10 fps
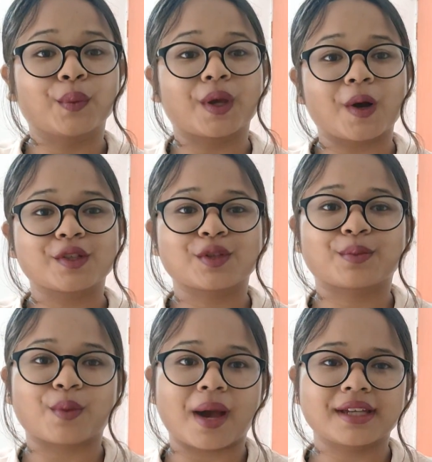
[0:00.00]
We also
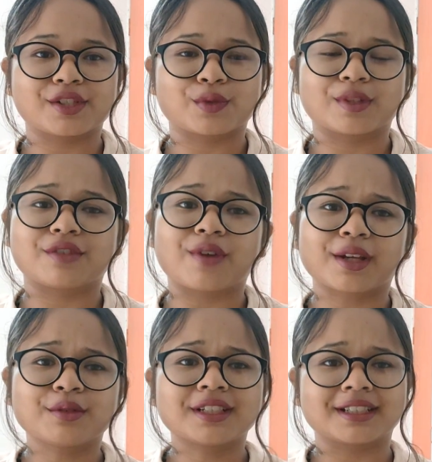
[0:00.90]
provide you with
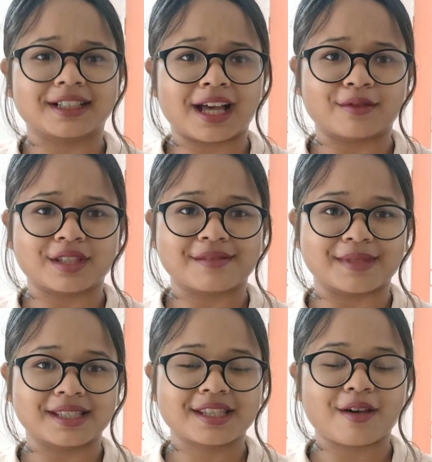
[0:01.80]
regular
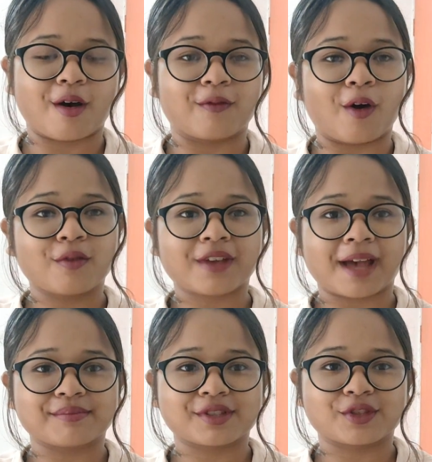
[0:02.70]
announcements of
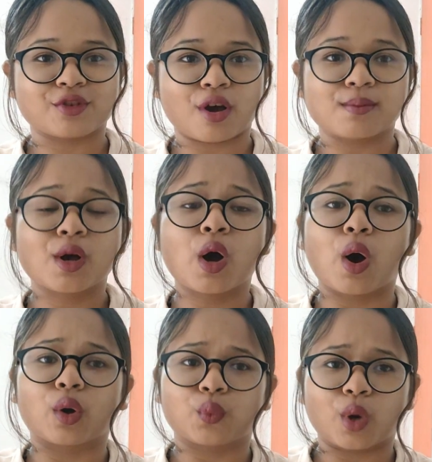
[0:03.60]
off-campus job
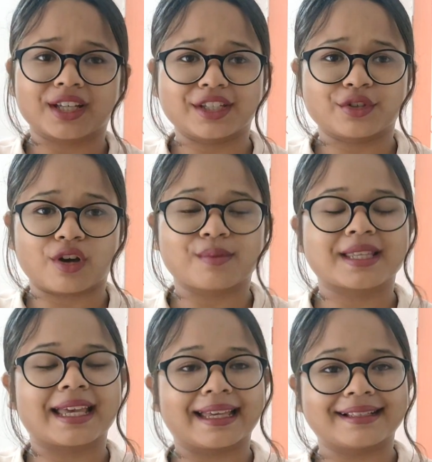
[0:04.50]
or walking
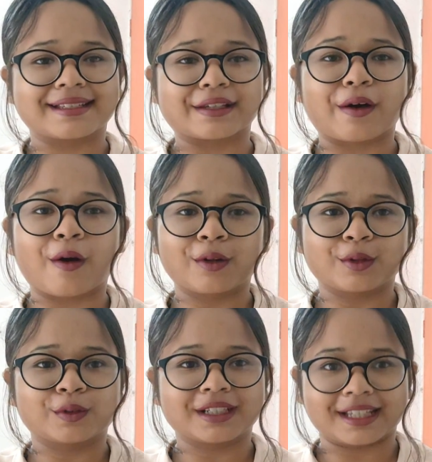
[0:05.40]
jobs held
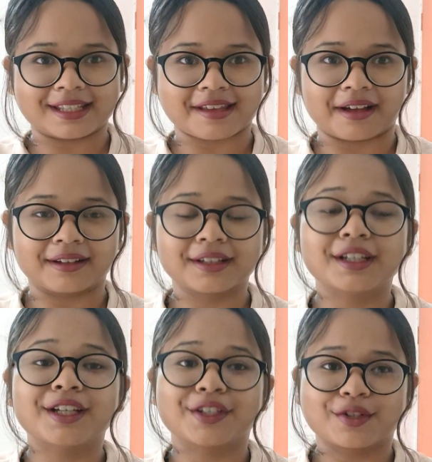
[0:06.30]
all over India.
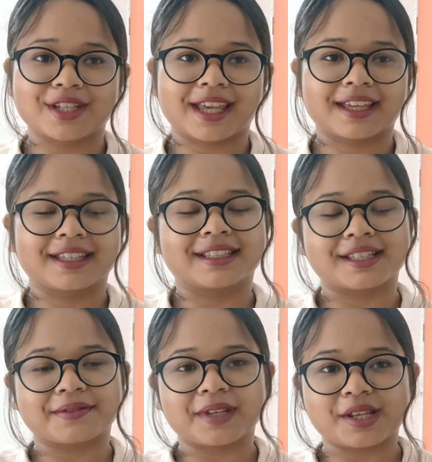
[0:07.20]
Today, in
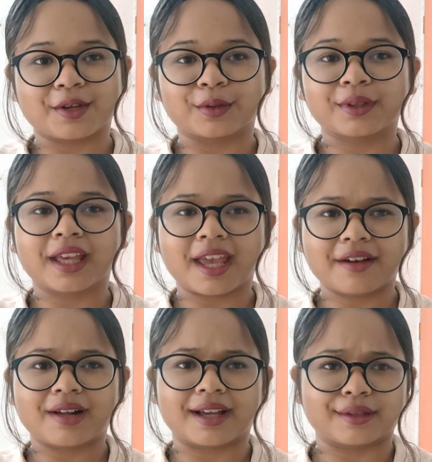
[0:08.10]
this video,
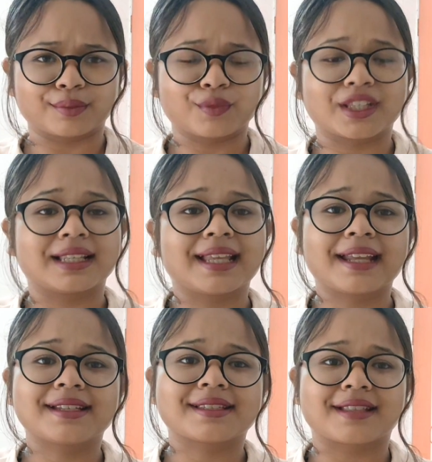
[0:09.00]
here I am with the
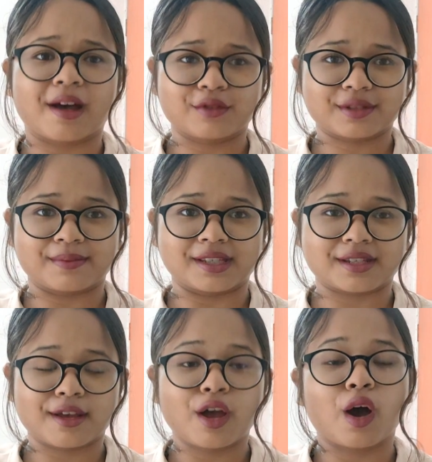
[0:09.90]
latest
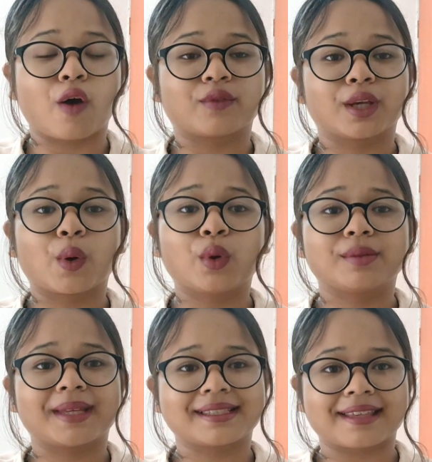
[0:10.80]
announcement of the
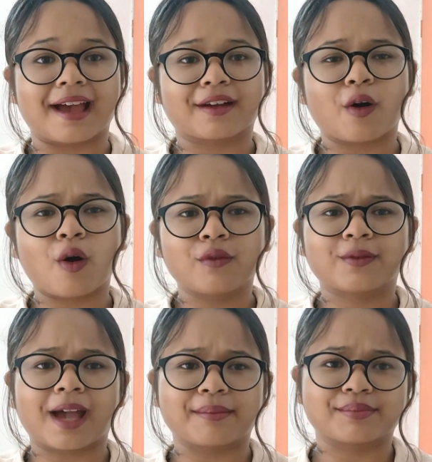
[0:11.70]
Goldman Sachs
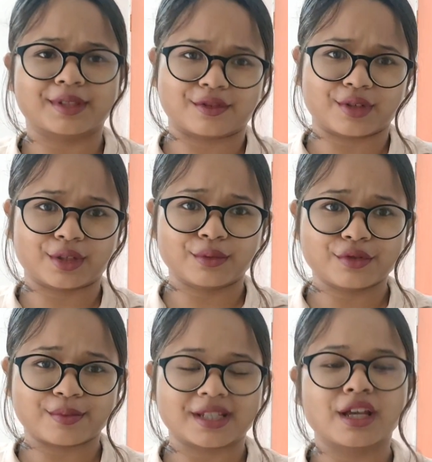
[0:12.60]
Off-Campus
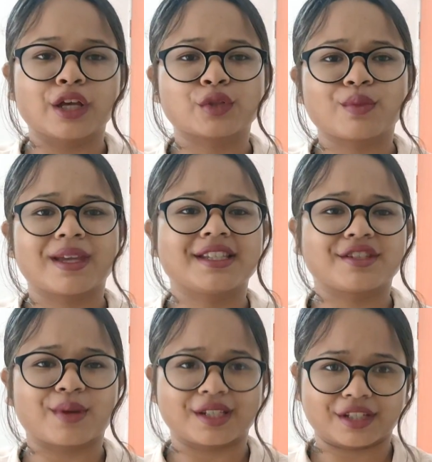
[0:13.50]
Recruitment
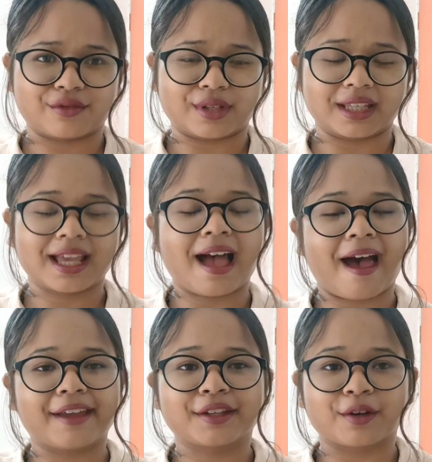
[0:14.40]
2023
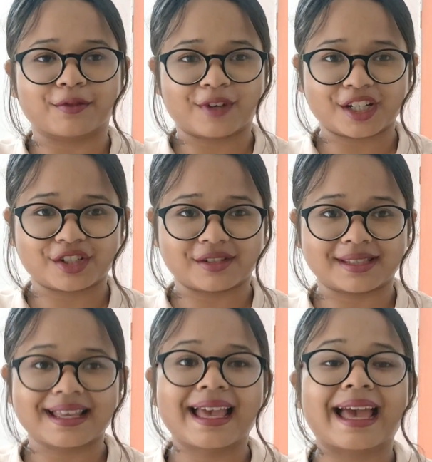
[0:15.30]
hiring of
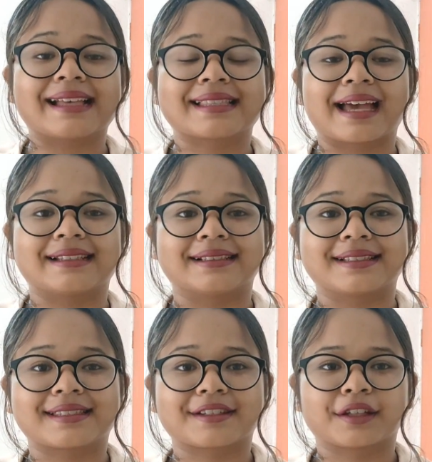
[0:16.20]
freshers as
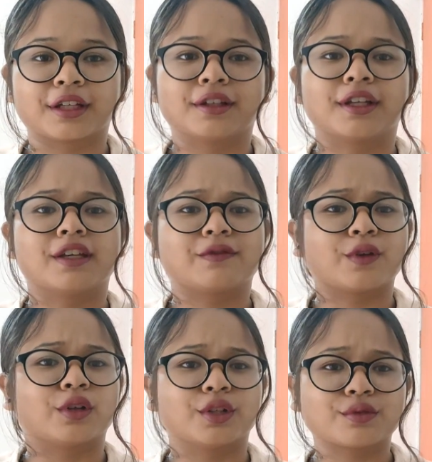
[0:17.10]
analyst. If
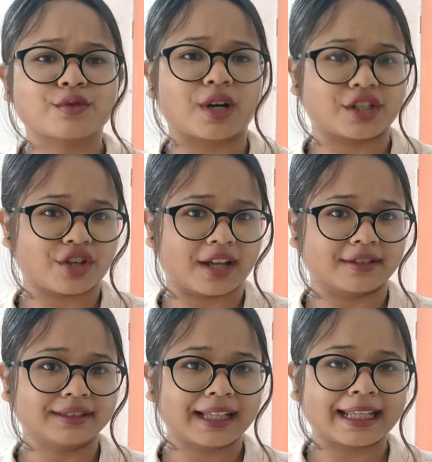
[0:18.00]
you're new to our
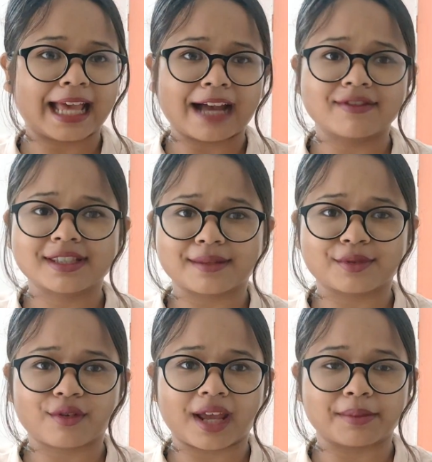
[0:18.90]
channel and haven't
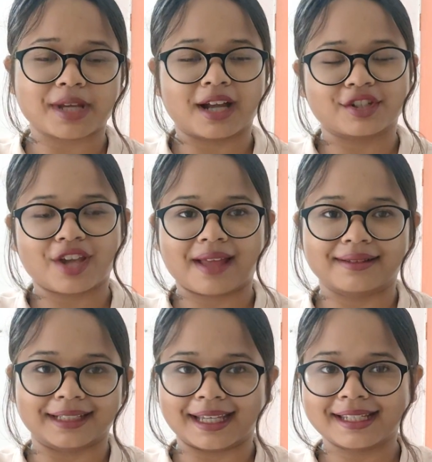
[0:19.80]
subscribed our
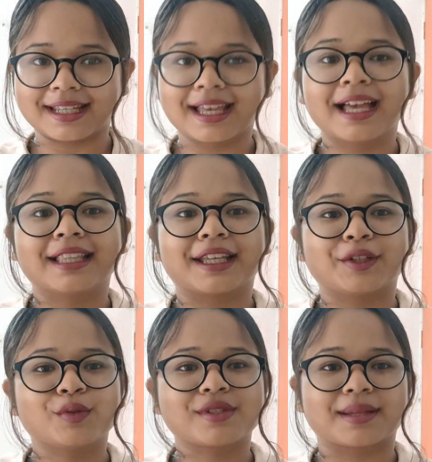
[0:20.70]
channel yet,
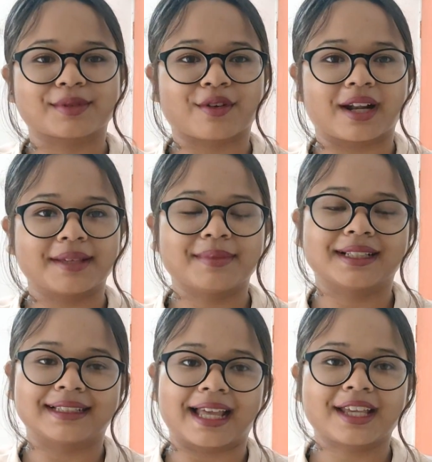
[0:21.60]
then do subscribe,
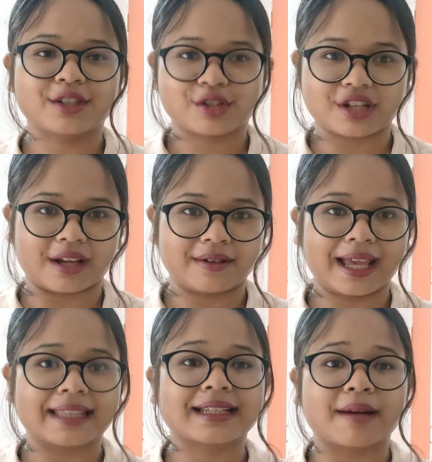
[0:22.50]
like,
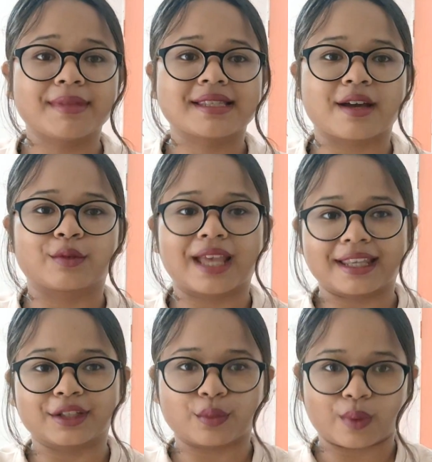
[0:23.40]
share and comment down
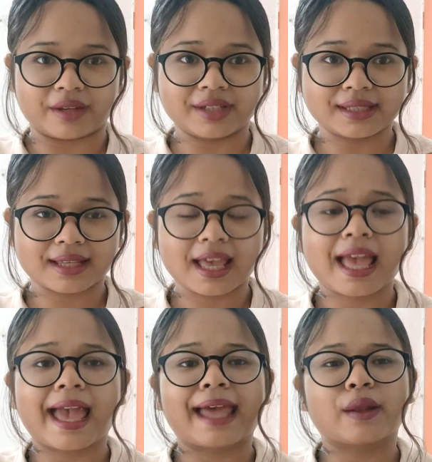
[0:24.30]
any queries.
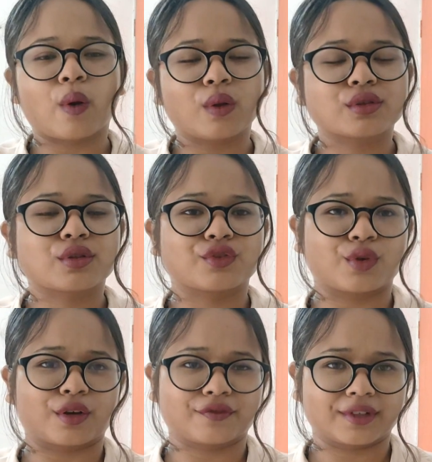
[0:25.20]
And also
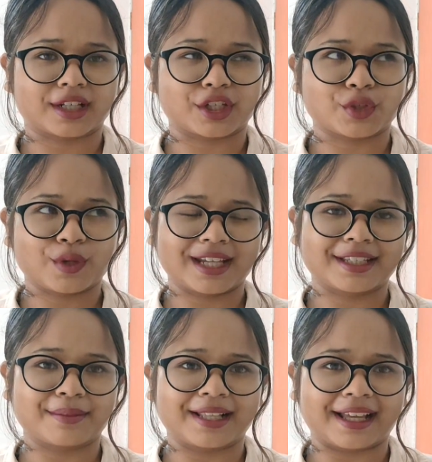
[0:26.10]
do not forget to
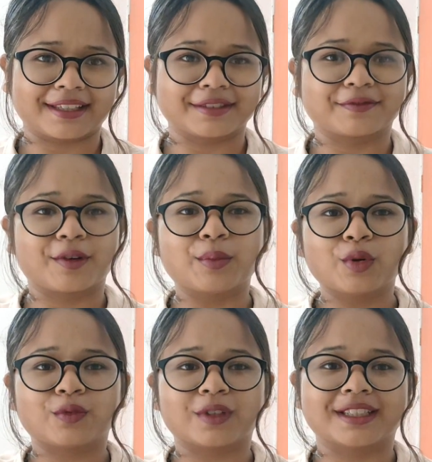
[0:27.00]
hit the bell icon for
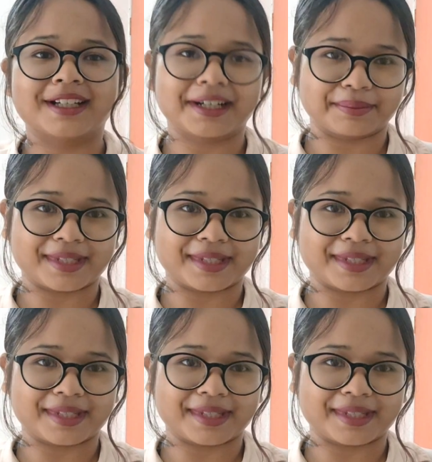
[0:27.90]
more further